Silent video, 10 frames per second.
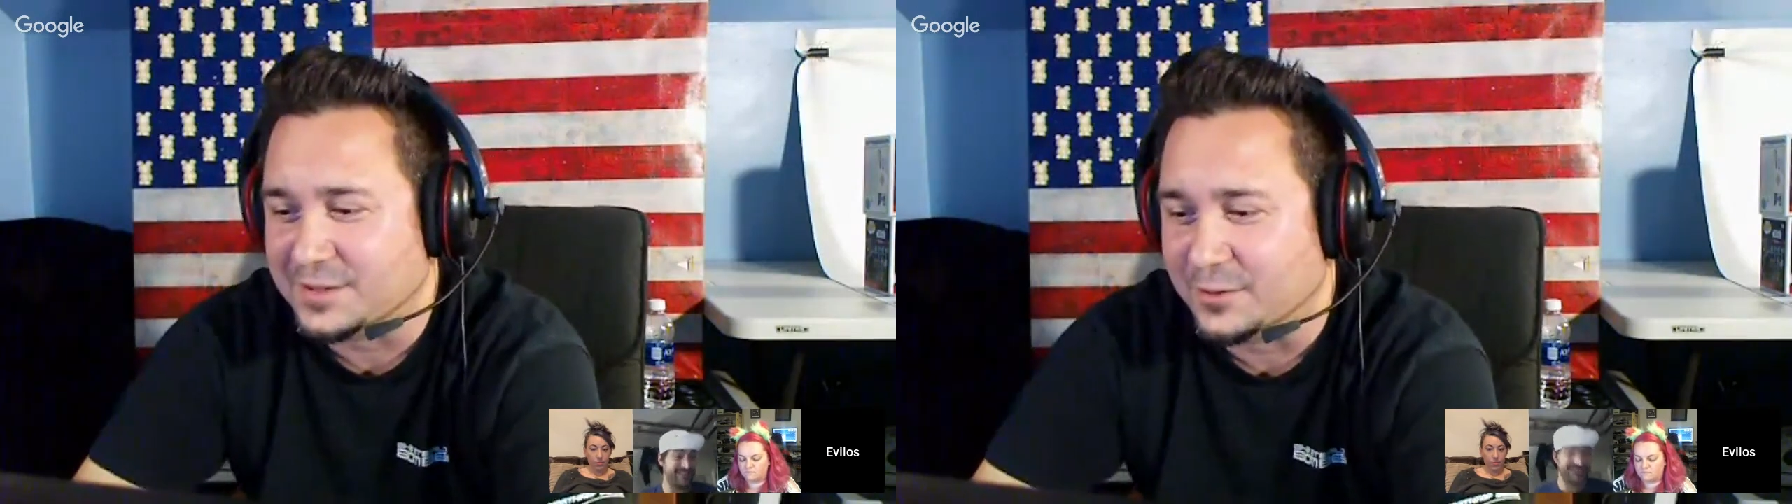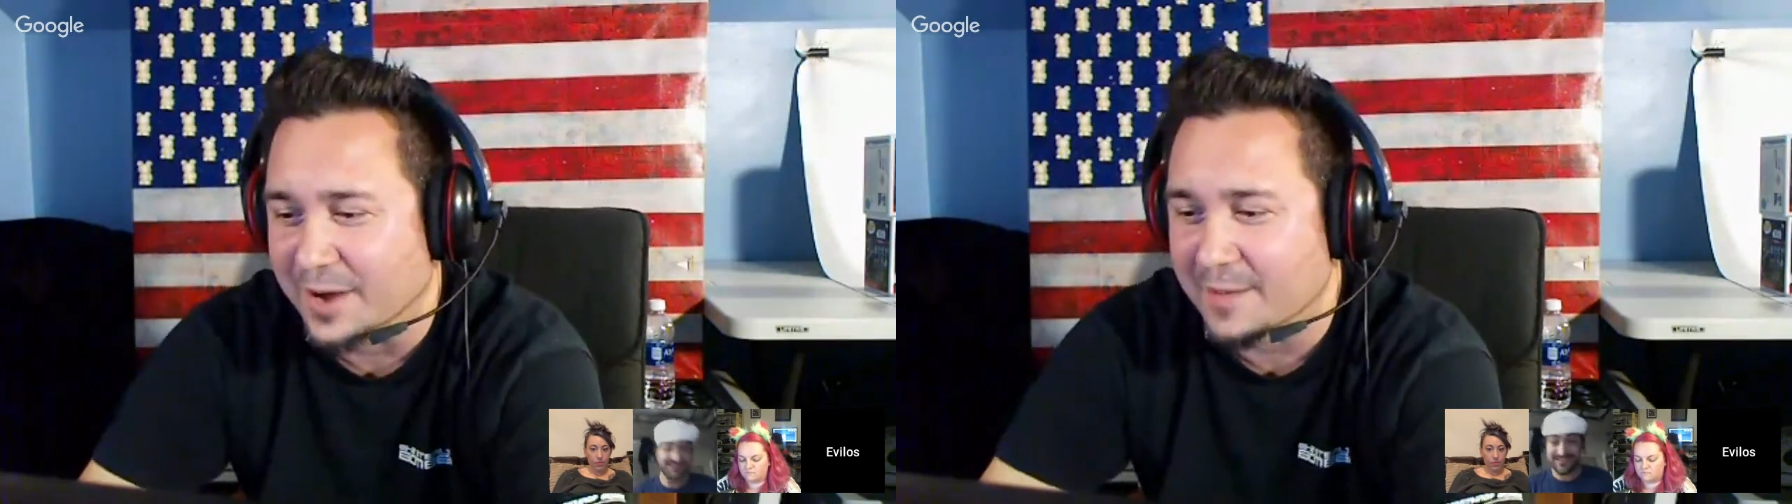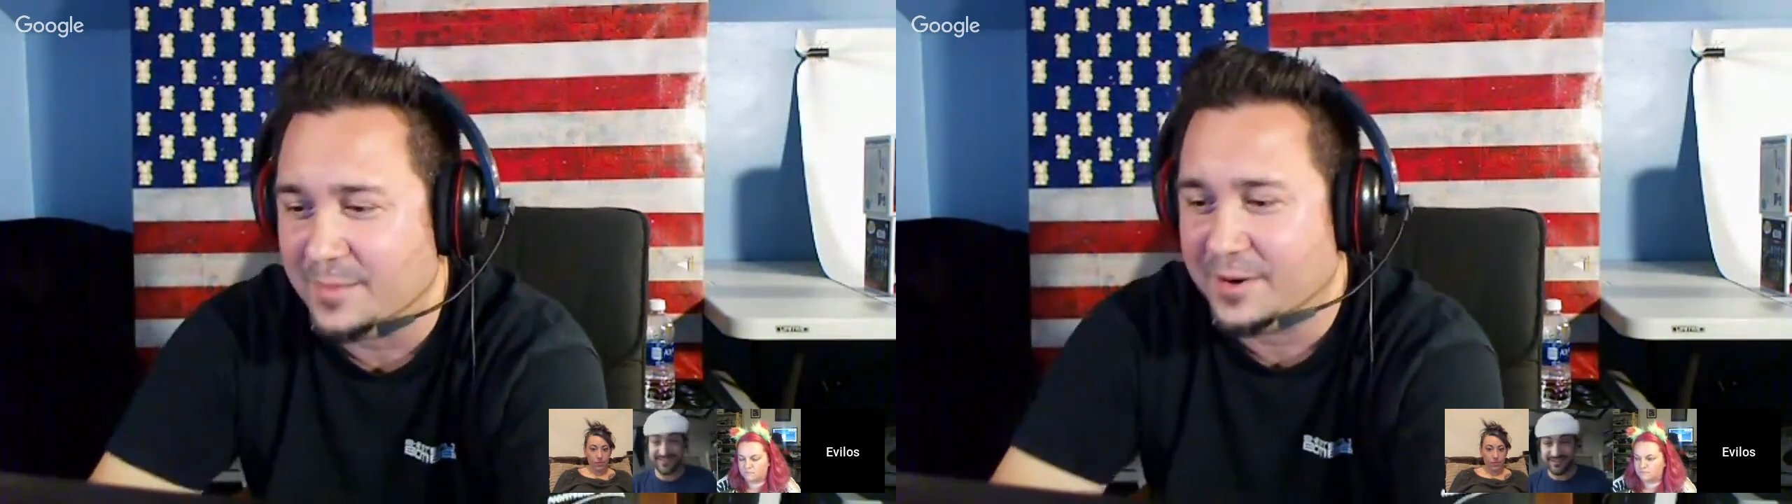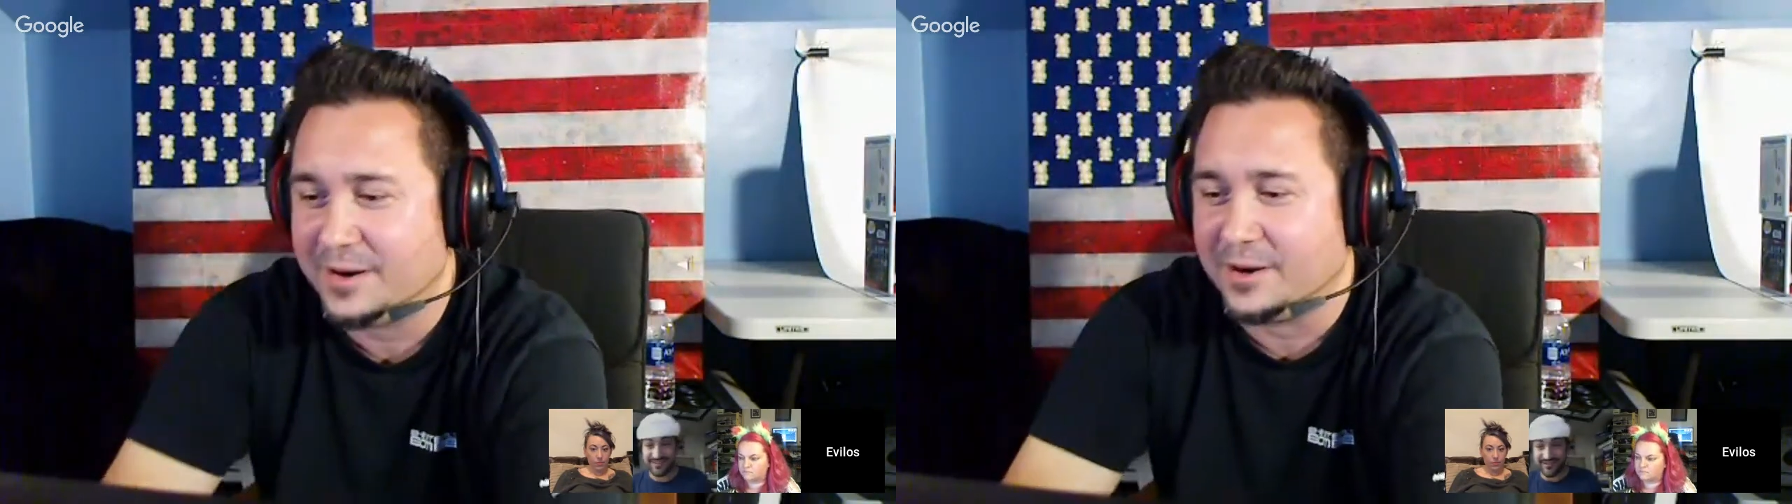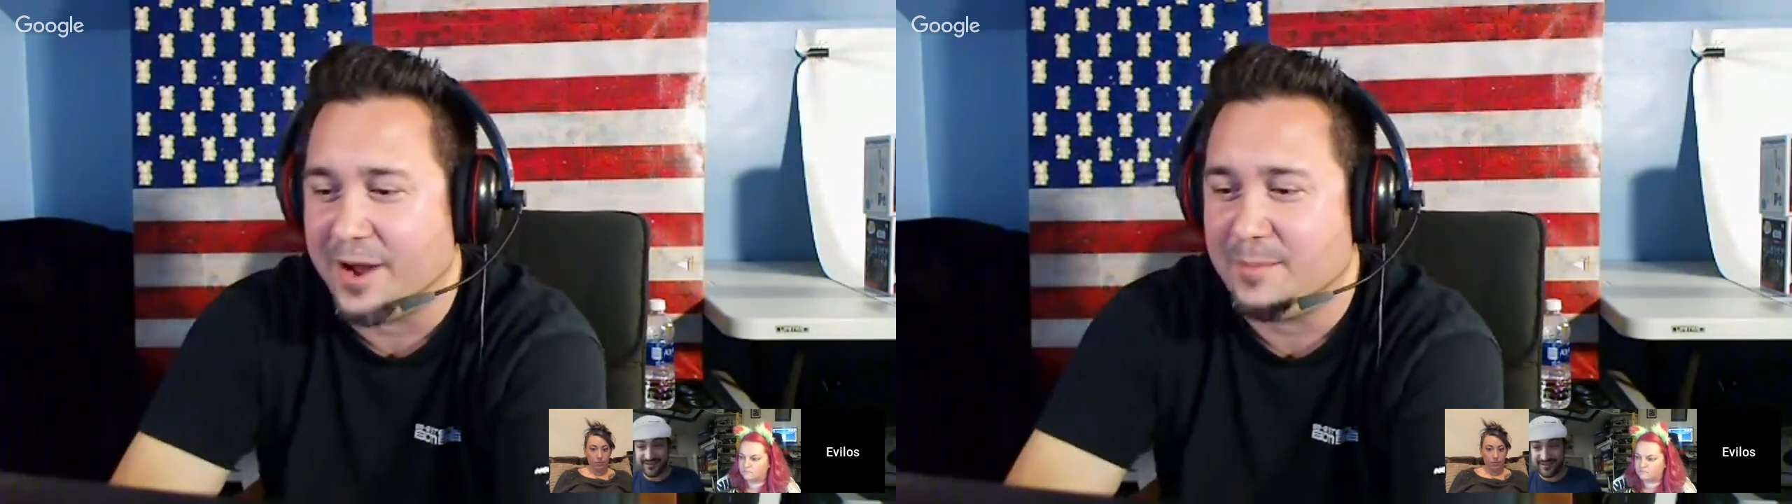
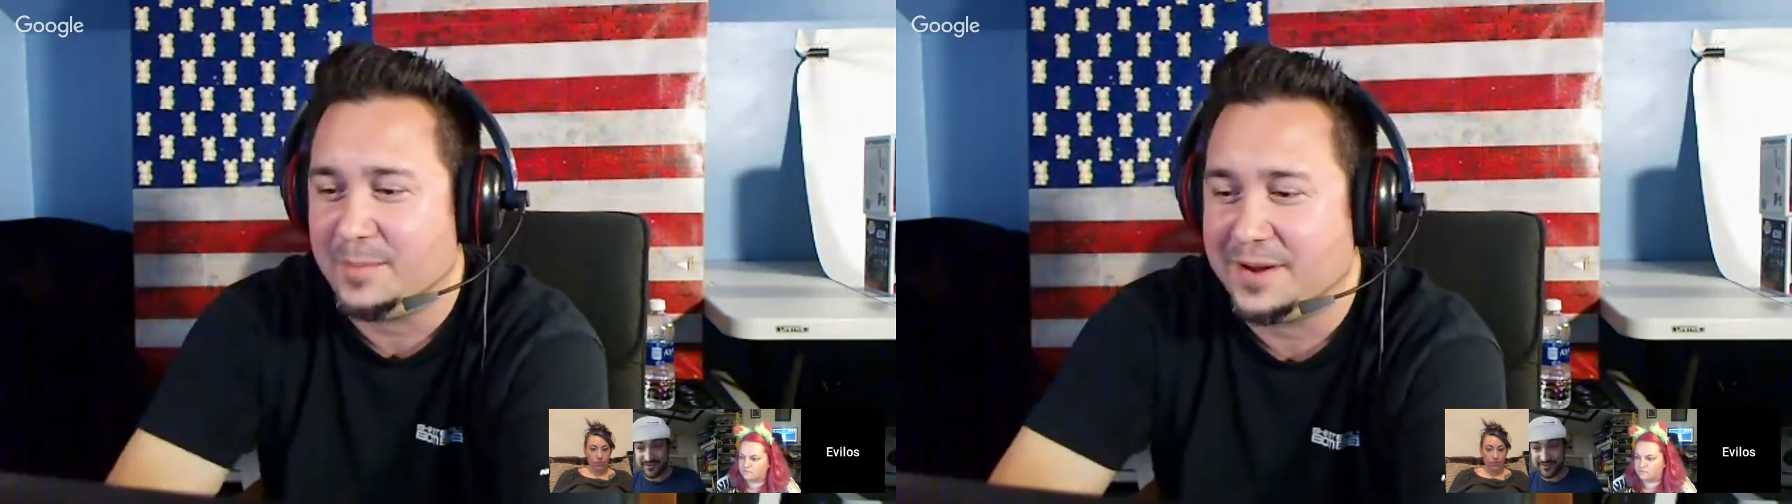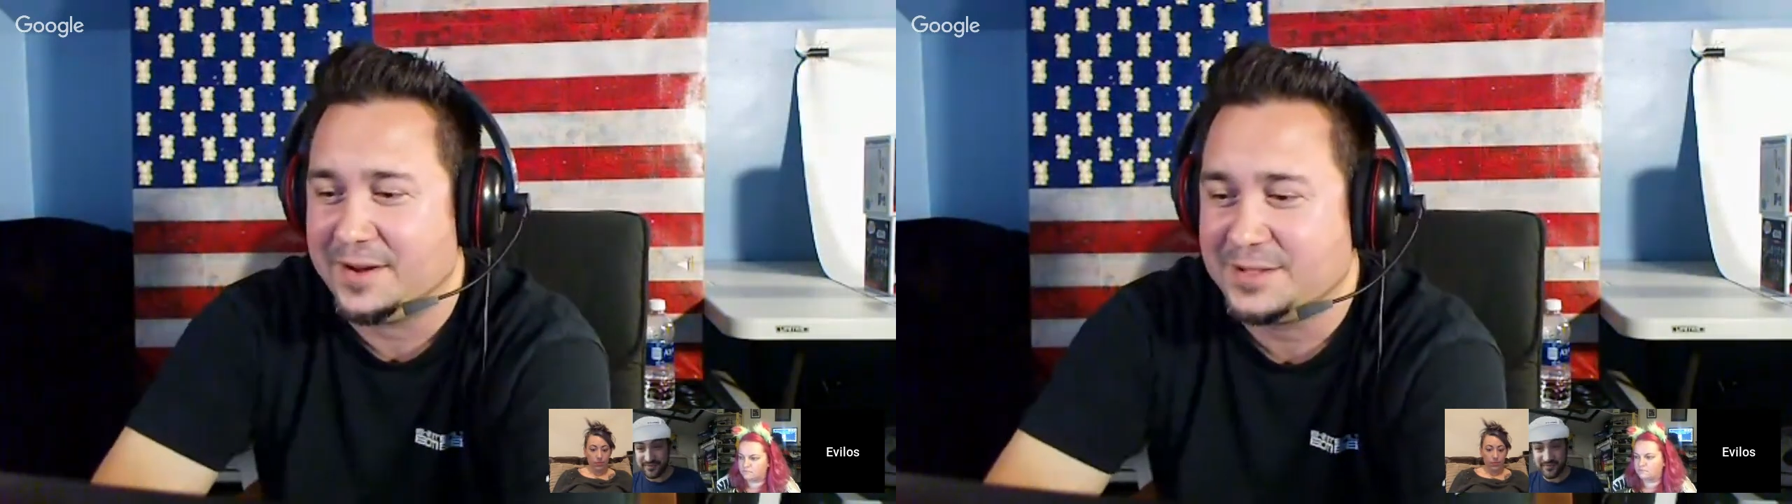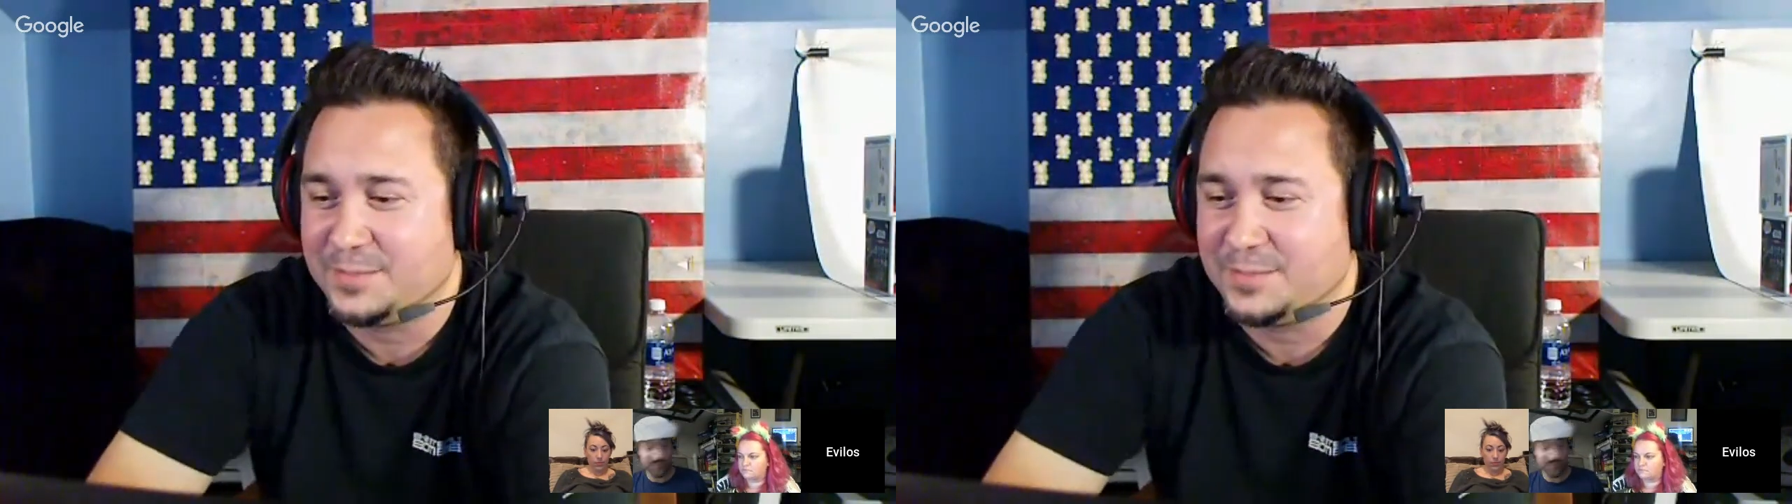grandparents,